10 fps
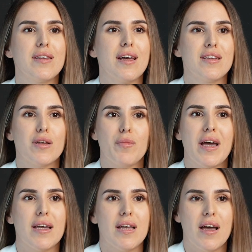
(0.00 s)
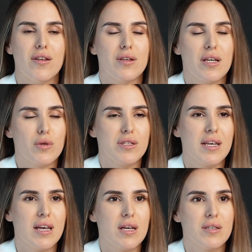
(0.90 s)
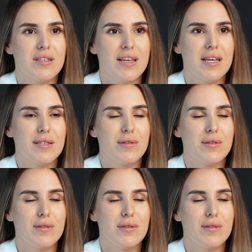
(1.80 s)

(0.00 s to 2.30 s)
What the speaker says: So that's the main kind of thing with an LLC.